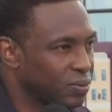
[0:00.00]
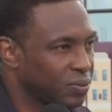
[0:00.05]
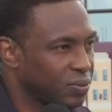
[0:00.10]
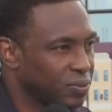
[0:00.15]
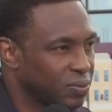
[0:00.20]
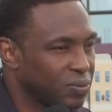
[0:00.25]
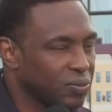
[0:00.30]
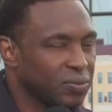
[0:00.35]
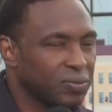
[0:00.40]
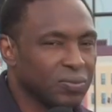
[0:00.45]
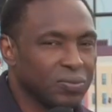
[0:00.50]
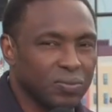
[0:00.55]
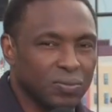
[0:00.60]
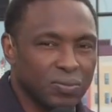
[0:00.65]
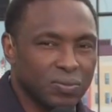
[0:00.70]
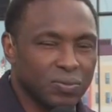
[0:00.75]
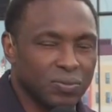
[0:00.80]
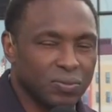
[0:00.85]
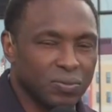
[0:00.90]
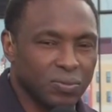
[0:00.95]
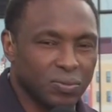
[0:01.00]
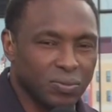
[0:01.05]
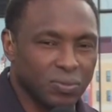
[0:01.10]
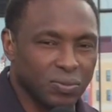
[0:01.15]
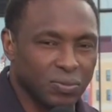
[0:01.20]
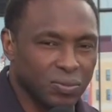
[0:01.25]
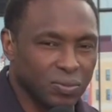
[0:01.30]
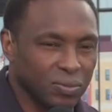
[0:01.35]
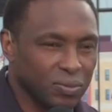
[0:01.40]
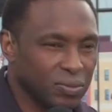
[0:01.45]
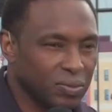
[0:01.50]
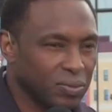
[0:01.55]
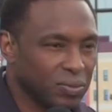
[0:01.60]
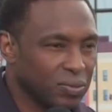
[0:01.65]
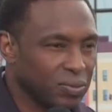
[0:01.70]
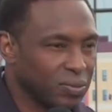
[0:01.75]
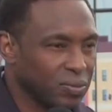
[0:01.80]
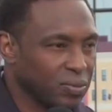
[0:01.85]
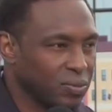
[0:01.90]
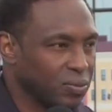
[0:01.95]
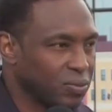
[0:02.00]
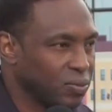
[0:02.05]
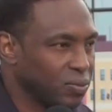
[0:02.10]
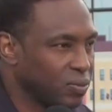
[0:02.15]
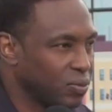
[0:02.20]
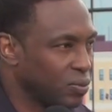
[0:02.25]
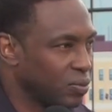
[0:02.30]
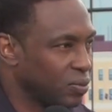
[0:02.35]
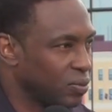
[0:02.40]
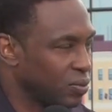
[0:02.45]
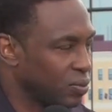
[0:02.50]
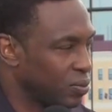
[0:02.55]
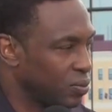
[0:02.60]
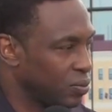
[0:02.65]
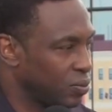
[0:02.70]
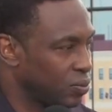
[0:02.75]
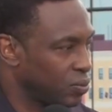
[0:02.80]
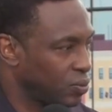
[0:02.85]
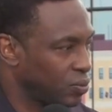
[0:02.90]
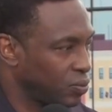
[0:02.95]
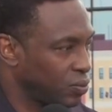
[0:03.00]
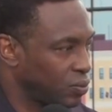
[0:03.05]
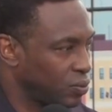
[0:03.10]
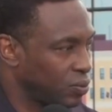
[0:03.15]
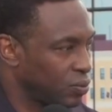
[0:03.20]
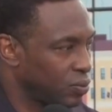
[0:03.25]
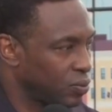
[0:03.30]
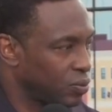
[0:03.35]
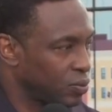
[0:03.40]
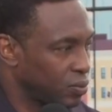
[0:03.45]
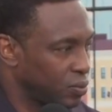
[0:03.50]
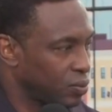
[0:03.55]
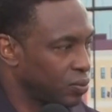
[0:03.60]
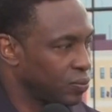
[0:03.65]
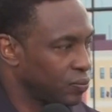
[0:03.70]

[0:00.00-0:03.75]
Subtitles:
No words are spoken by the person on screen.